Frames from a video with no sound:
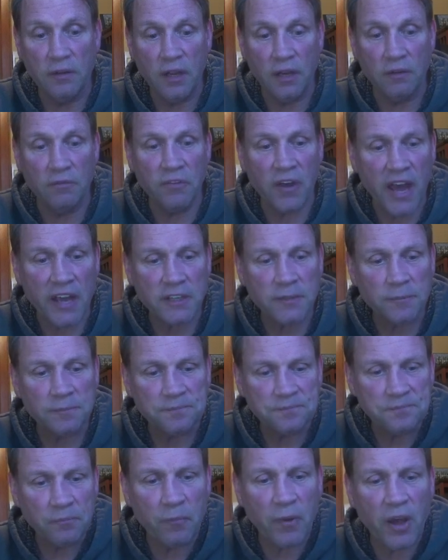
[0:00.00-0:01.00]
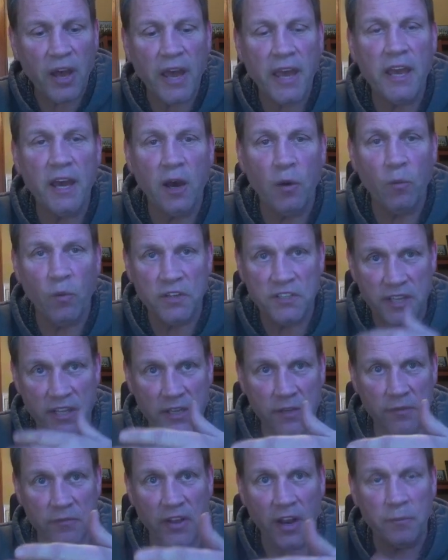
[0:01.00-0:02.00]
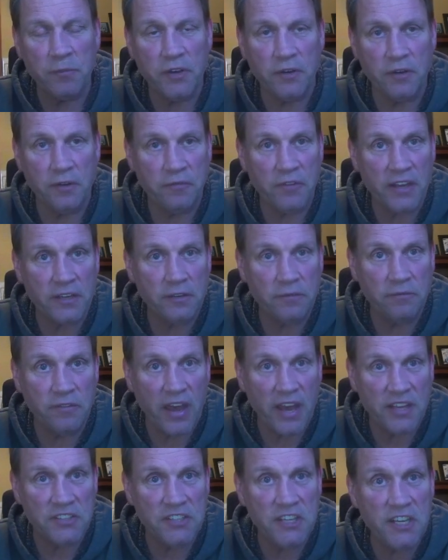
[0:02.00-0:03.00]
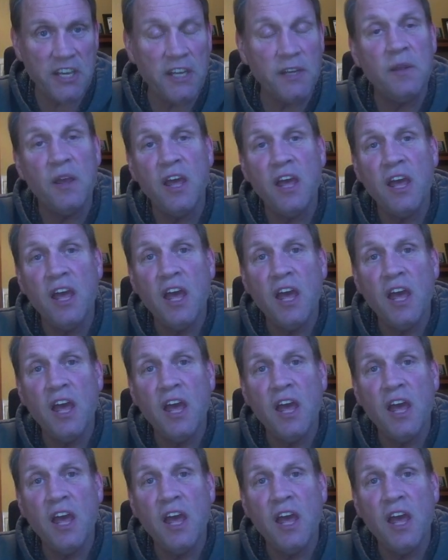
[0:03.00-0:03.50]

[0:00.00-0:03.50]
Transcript: In fact, by once they developed an effective vaccine,